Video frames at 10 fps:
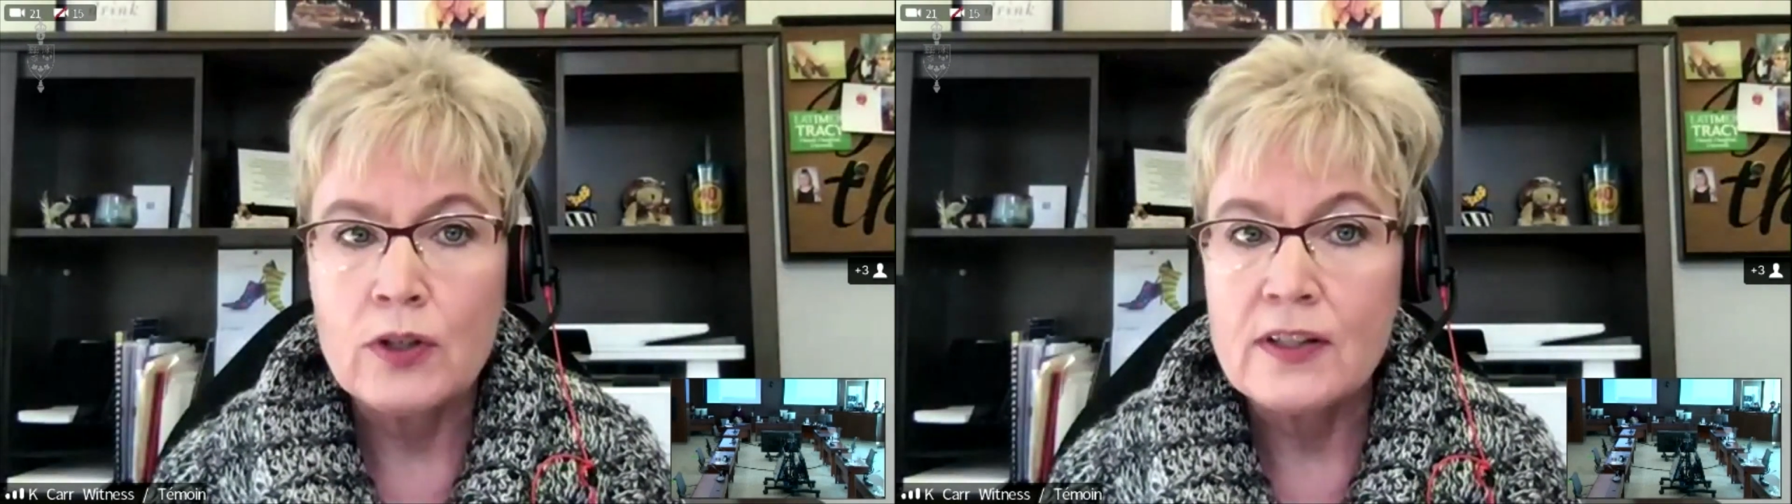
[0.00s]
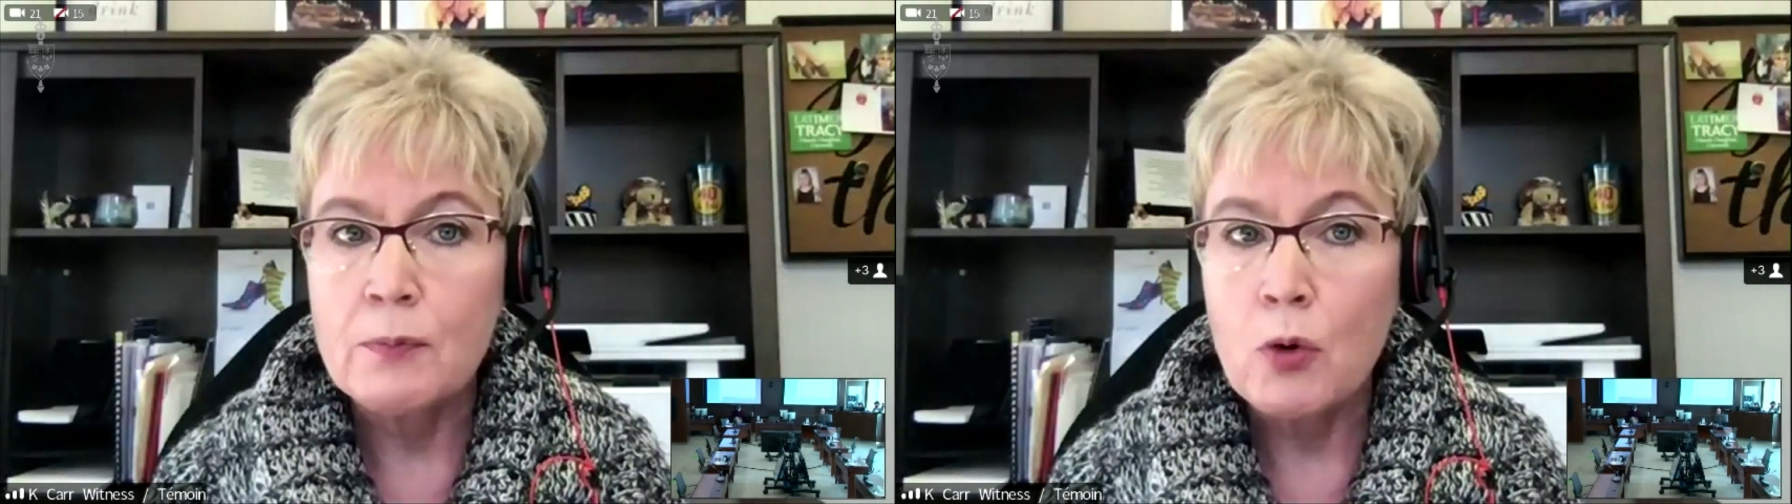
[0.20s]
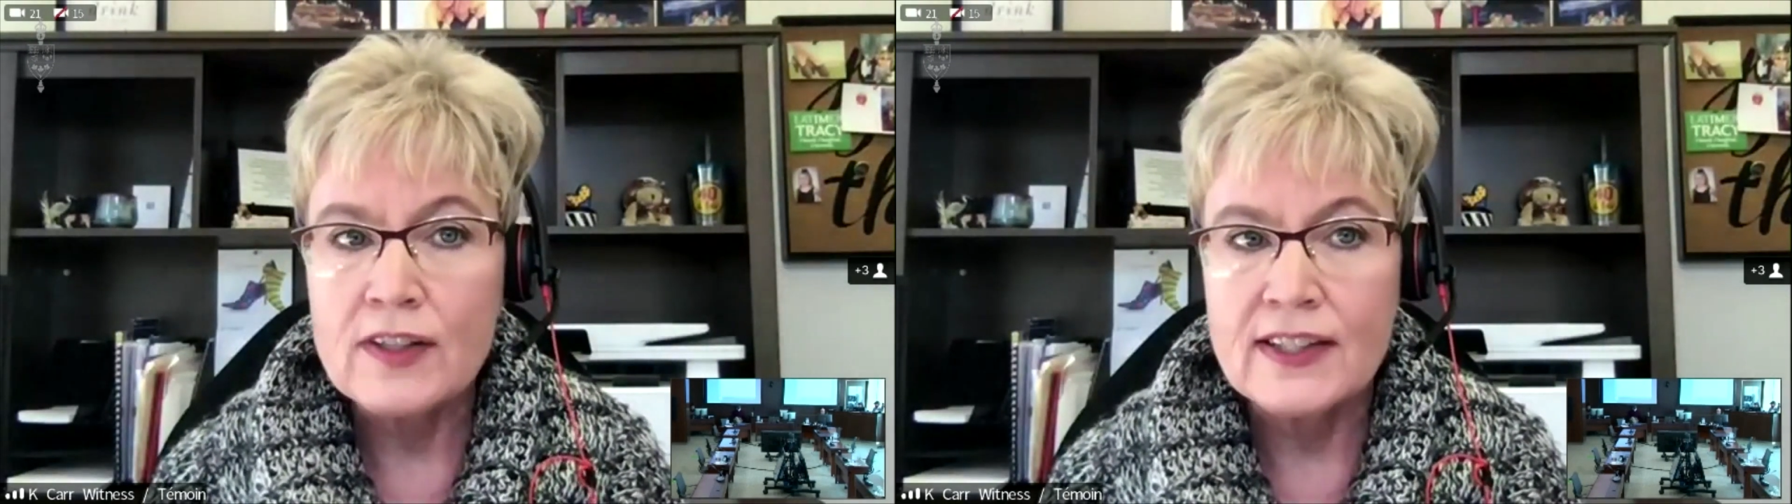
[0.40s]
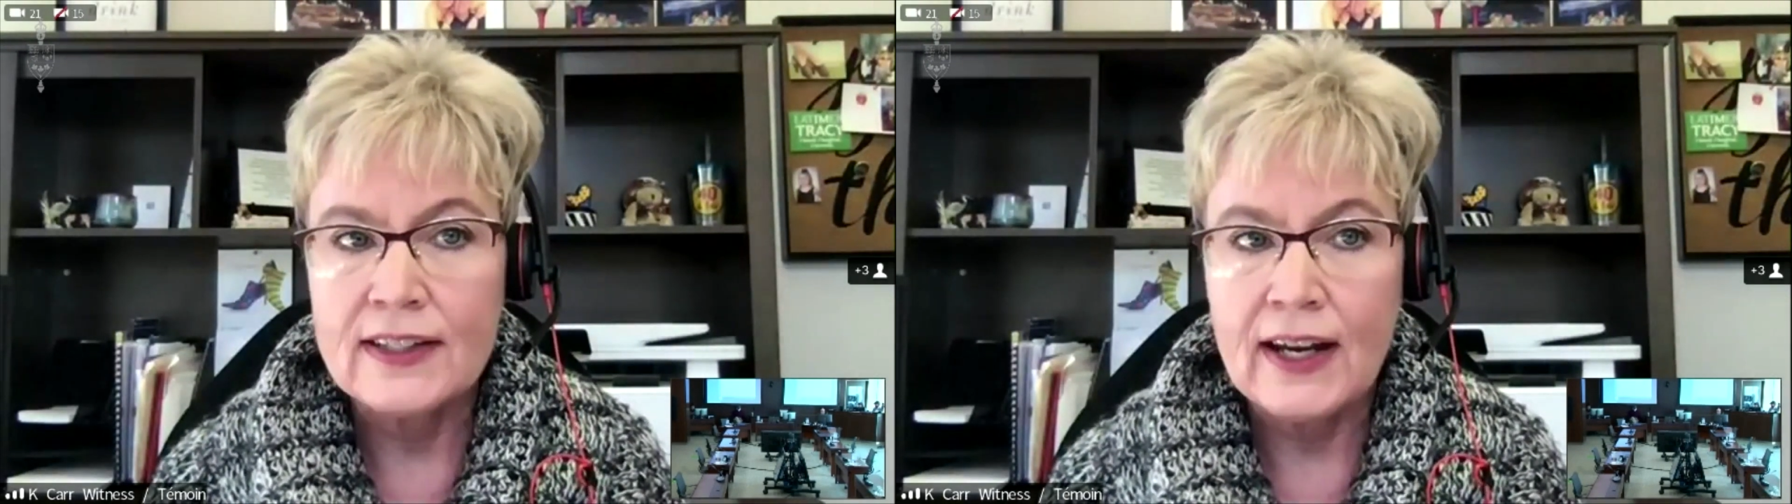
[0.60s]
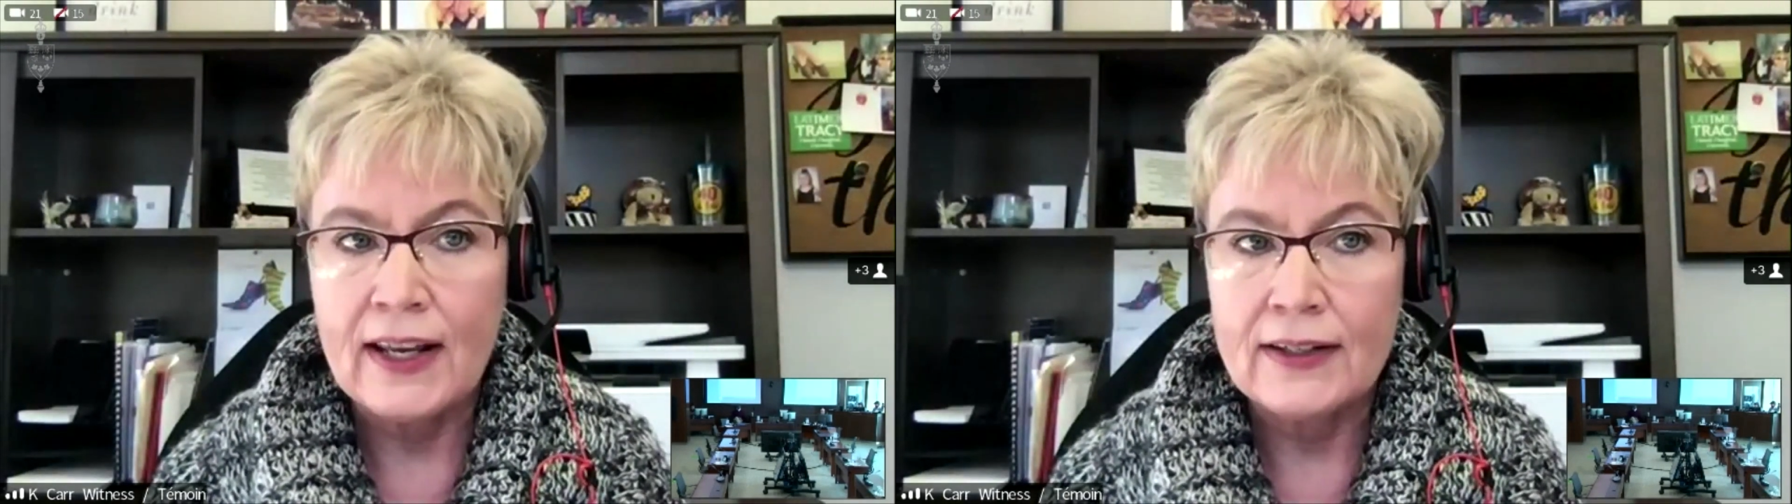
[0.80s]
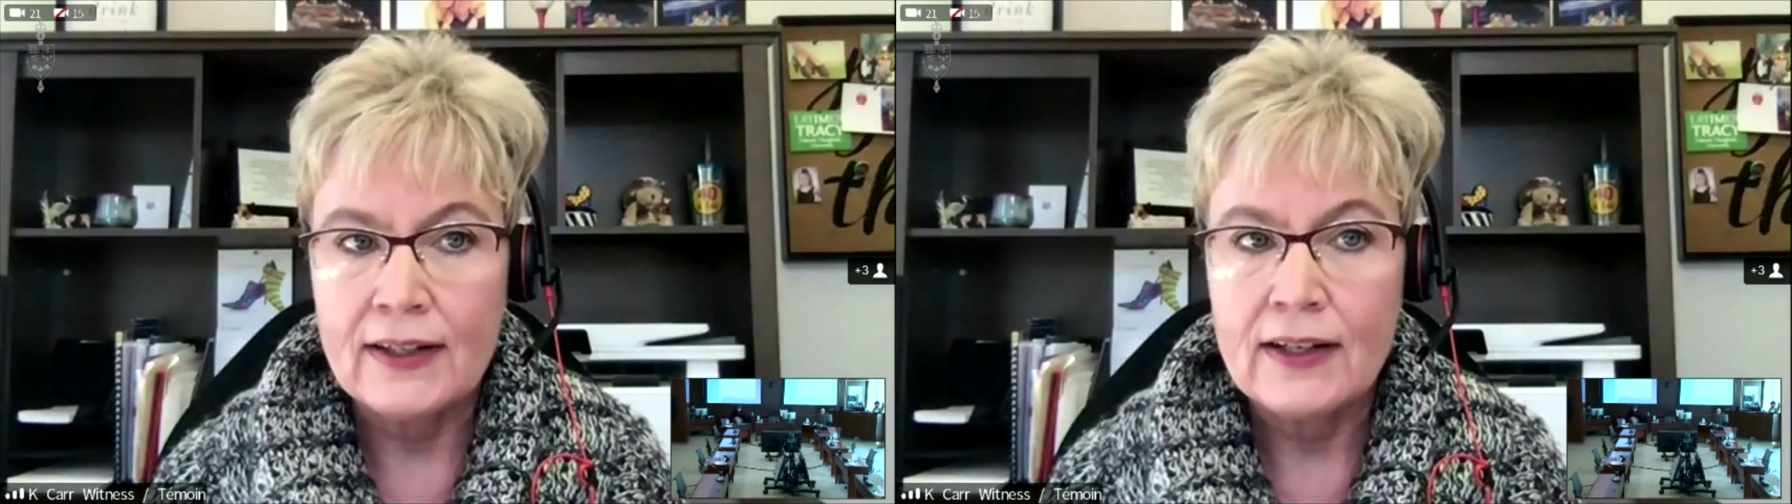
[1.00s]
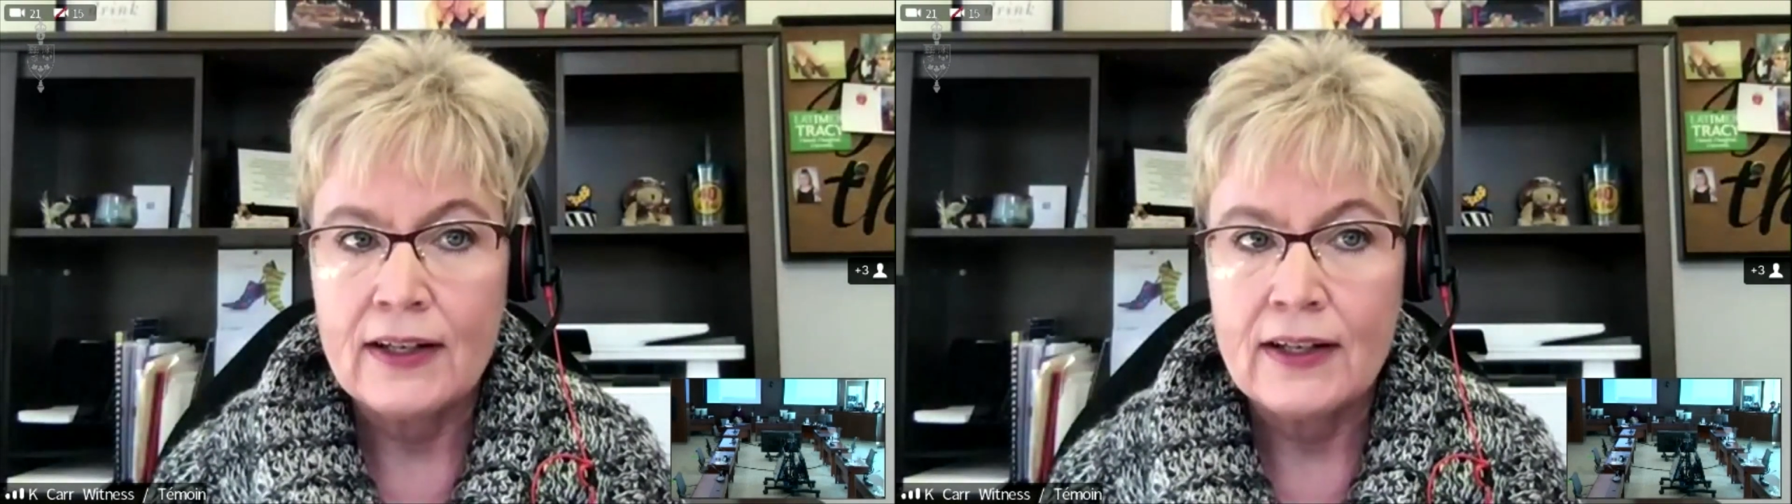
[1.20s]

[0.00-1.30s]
supports in Canada.